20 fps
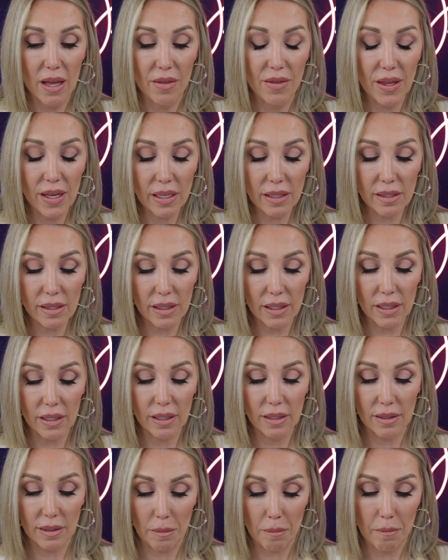This
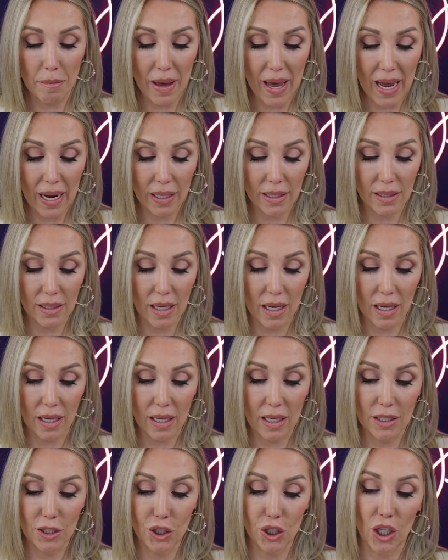is MAC's
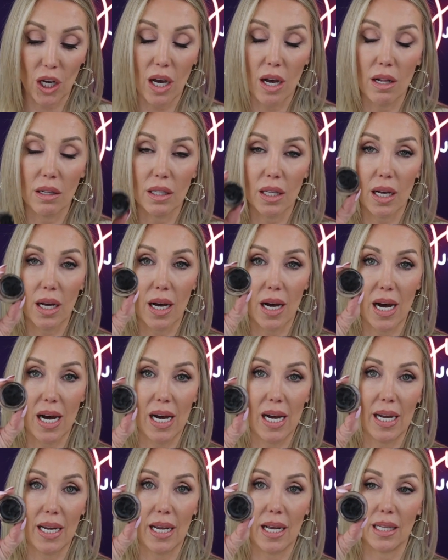gel
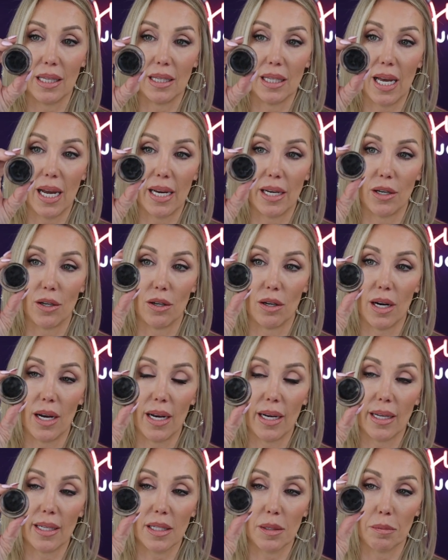eyeliner
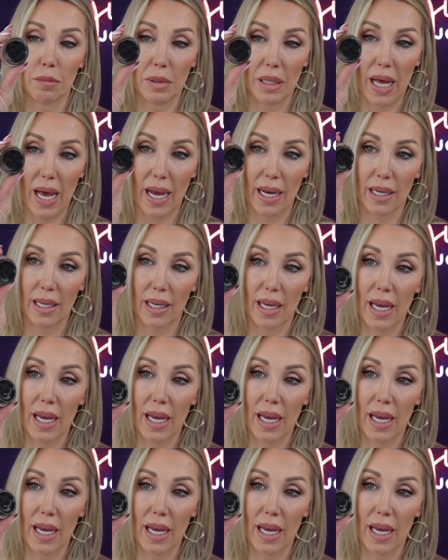and it's black.